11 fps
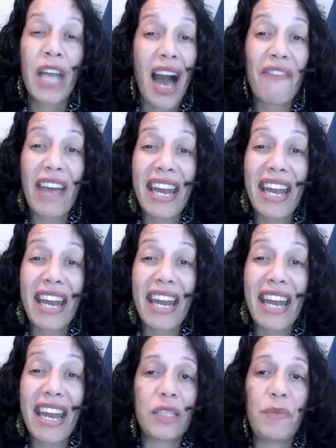I've had
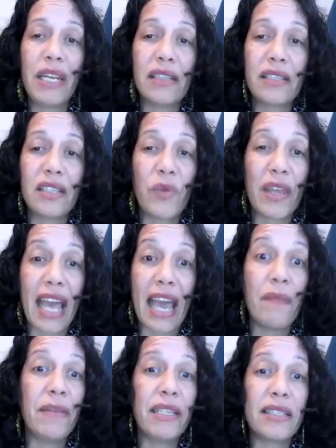hiking experiences where the
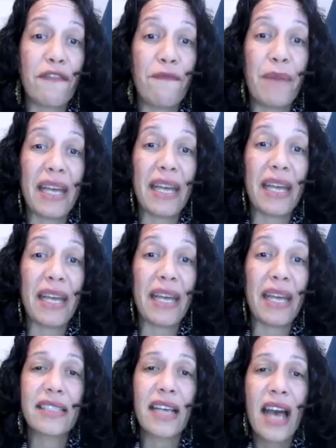elements have bested
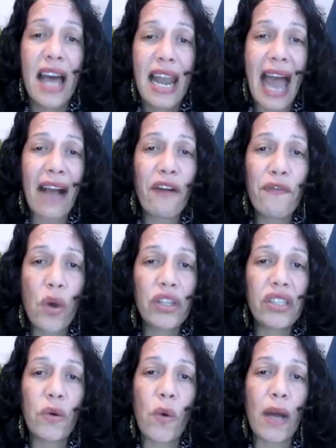us, lack of
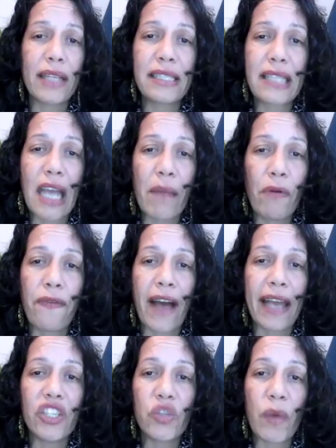water or unstable
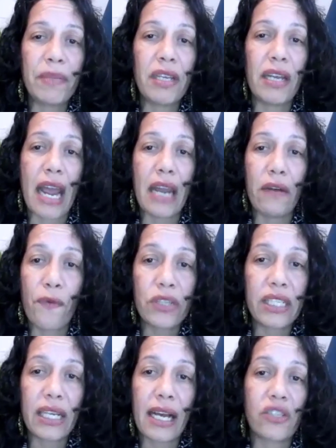fire swept terrain
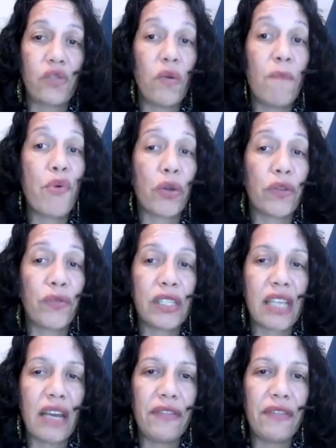forcing us to abort for
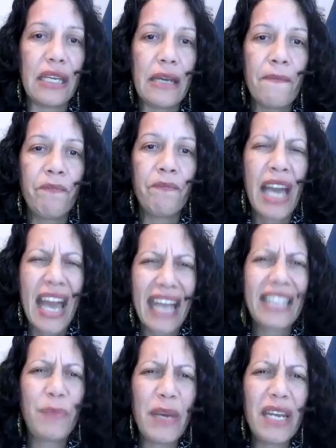safety.
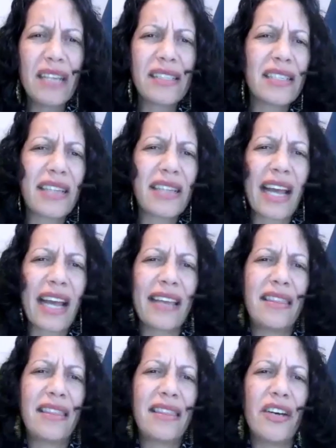Experiences like
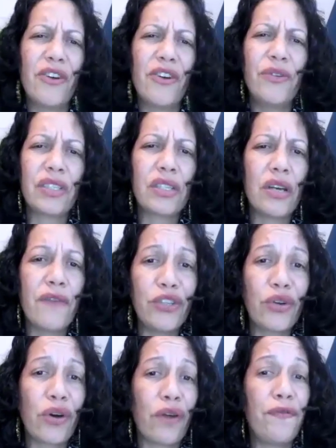those
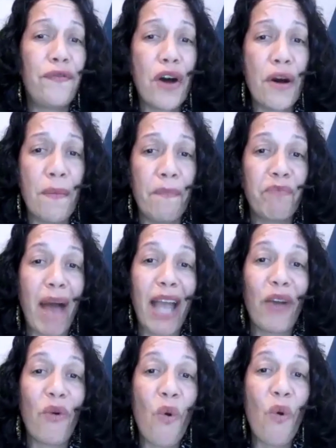serve only to
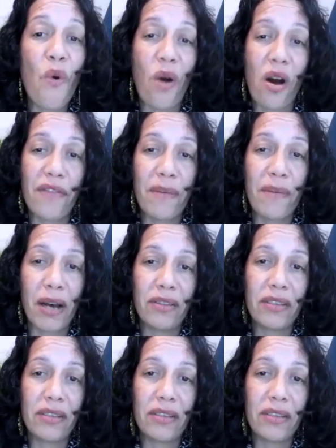confirm my awe of the